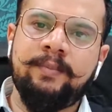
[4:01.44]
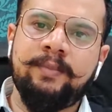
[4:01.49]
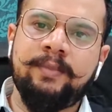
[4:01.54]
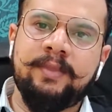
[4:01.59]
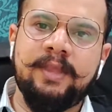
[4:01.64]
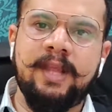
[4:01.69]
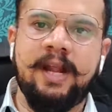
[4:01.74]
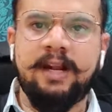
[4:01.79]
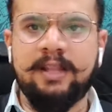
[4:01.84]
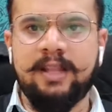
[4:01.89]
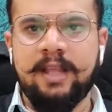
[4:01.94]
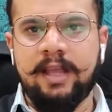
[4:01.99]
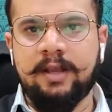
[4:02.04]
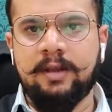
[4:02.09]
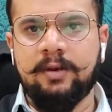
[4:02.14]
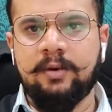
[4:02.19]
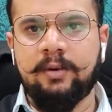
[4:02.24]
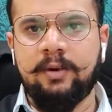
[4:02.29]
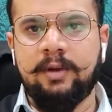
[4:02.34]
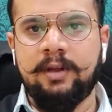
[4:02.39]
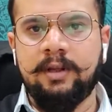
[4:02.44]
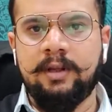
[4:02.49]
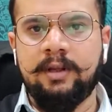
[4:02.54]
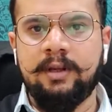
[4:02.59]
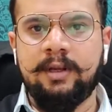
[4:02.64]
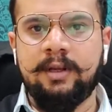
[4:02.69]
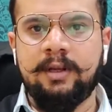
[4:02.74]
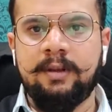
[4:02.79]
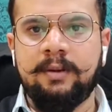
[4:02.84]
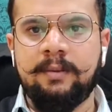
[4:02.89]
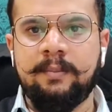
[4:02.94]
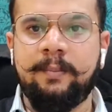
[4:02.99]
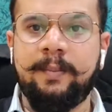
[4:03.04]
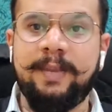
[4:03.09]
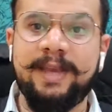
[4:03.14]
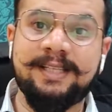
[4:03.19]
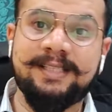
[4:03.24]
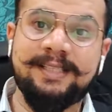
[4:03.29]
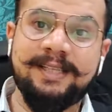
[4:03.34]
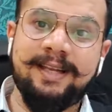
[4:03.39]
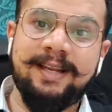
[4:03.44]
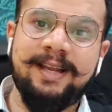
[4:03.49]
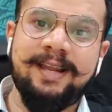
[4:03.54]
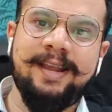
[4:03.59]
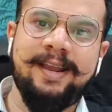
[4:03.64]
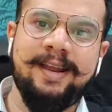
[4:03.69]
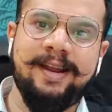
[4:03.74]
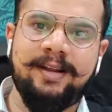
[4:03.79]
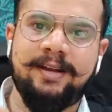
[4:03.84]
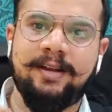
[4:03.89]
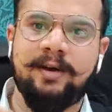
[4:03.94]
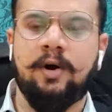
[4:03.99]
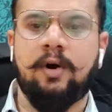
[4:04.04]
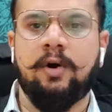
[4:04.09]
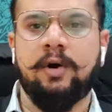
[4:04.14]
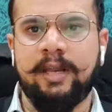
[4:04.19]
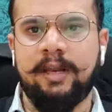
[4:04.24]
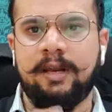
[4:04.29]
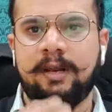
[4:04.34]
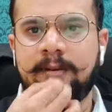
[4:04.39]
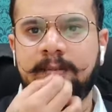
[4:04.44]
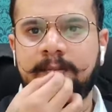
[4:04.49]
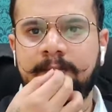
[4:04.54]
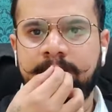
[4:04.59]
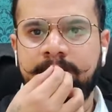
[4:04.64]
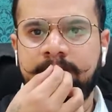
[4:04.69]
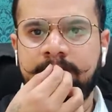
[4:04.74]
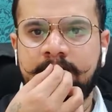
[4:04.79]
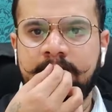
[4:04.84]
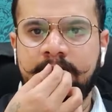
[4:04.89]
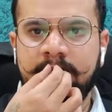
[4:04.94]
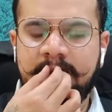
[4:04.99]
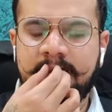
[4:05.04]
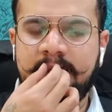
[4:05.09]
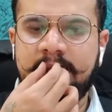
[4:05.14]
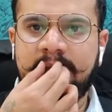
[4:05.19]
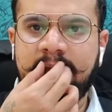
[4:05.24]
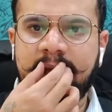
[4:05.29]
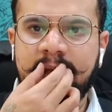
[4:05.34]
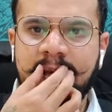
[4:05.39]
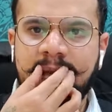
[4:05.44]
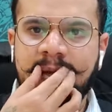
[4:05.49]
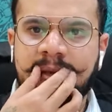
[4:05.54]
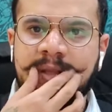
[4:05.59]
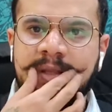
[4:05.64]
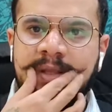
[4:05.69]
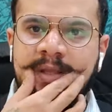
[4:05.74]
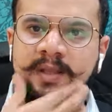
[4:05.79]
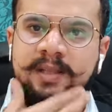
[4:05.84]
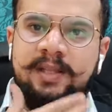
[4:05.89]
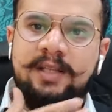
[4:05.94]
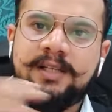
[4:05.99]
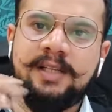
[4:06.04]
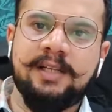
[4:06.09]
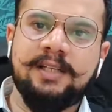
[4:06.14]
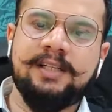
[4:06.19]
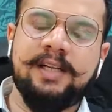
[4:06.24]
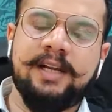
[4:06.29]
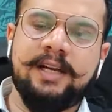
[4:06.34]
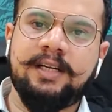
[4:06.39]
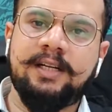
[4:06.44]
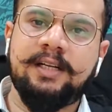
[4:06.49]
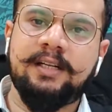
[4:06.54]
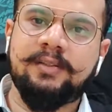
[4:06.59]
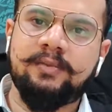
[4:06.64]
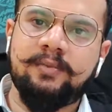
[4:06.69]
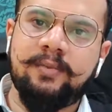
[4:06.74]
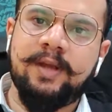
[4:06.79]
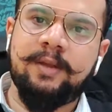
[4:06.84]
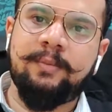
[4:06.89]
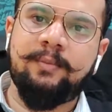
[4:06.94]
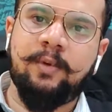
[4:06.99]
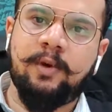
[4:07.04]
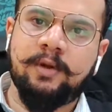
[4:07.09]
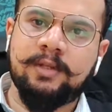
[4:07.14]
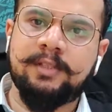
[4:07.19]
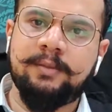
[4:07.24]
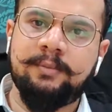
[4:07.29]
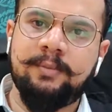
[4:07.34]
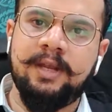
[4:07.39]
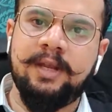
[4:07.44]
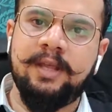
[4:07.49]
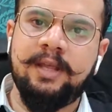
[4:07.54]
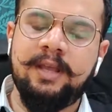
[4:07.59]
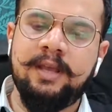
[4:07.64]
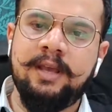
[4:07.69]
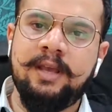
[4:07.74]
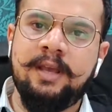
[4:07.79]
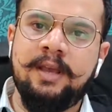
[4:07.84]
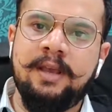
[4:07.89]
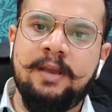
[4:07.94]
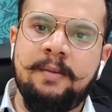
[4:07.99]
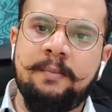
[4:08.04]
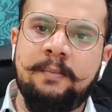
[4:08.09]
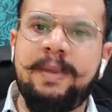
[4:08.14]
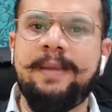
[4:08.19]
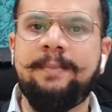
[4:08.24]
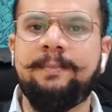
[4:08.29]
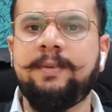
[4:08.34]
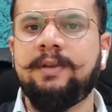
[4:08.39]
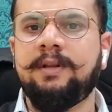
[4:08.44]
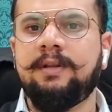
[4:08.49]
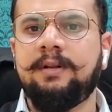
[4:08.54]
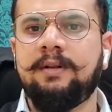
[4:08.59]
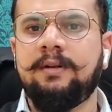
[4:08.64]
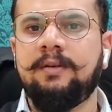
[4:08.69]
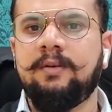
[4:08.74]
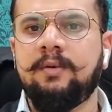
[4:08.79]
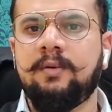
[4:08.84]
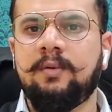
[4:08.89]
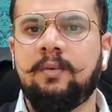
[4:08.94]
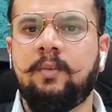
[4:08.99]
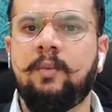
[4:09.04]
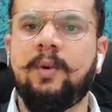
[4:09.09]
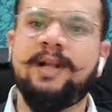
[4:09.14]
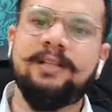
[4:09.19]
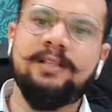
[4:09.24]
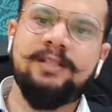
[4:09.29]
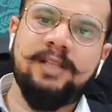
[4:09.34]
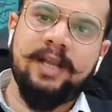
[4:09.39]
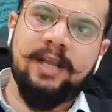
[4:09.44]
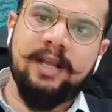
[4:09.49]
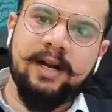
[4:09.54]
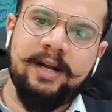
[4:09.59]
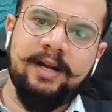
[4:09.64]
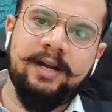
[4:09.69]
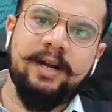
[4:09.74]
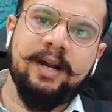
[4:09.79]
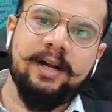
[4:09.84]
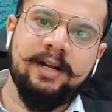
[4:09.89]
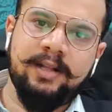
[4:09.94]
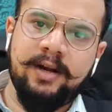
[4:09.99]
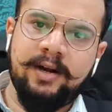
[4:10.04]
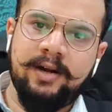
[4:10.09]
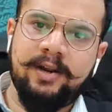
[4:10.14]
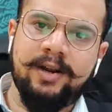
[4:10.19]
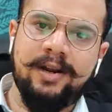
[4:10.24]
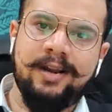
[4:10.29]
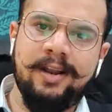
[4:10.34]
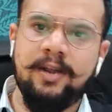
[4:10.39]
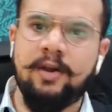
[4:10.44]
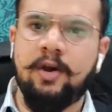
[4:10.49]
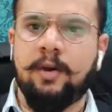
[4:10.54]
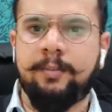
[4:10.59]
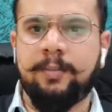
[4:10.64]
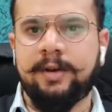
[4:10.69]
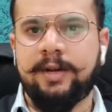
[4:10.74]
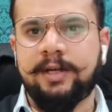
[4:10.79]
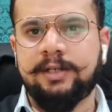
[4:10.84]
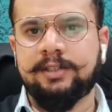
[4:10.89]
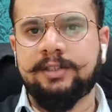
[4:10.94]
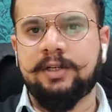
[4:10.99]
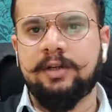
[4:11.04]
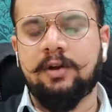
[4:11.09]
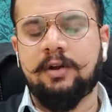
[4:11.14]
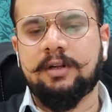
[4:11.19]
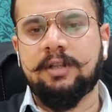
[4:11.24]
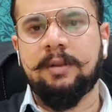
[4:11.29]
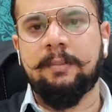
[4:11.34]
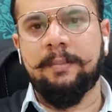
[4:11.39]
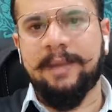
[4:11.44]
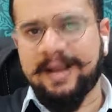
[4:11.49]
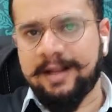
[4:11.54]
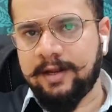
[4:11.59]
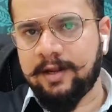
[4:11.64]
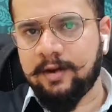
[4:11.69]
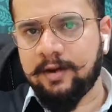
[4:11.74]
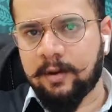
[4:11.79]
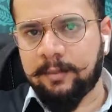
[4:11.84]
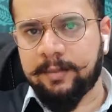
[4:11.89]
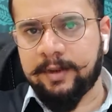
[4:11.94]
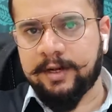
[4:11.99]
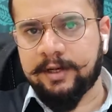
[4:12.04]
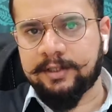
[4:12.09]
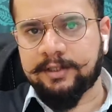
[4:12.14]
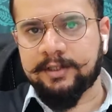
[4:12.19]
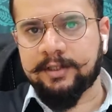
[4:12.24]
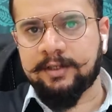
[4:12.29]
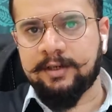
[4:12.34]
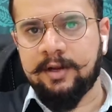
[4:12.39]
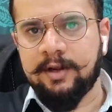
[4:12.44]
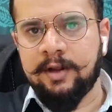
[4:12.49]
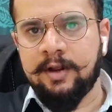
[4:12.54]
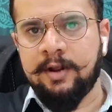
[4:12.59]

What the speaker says: that they could basically hit oil. Meaning, these are sectors where possibly people, once they conduct the drilling operation or the mining operation,